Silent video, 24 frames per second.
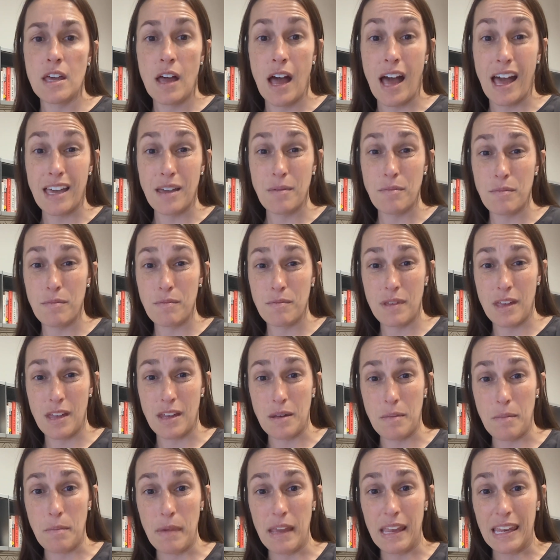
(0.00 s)
I'm
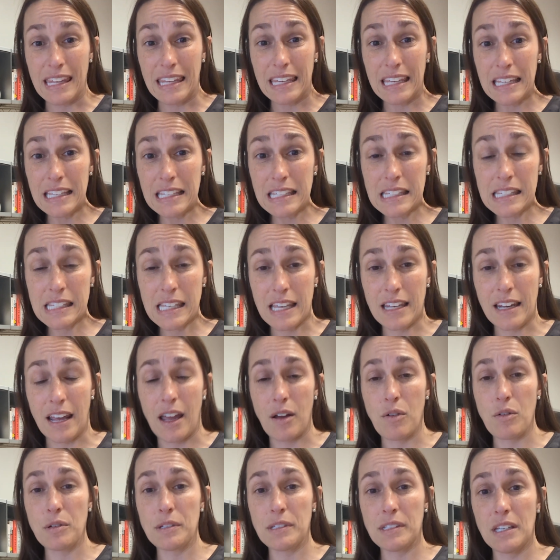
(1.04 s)
in meetings and
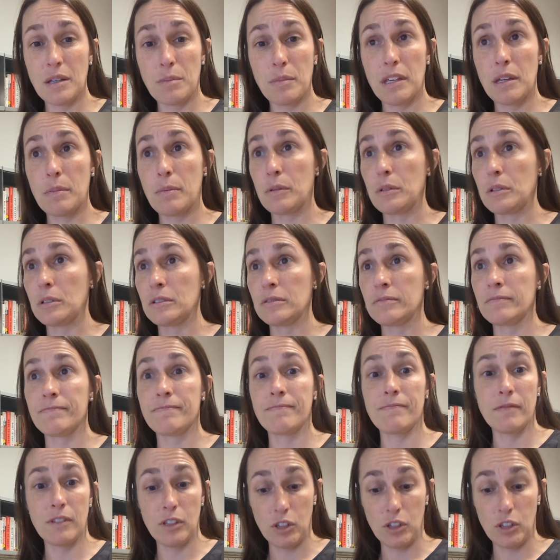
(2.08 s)
I will see people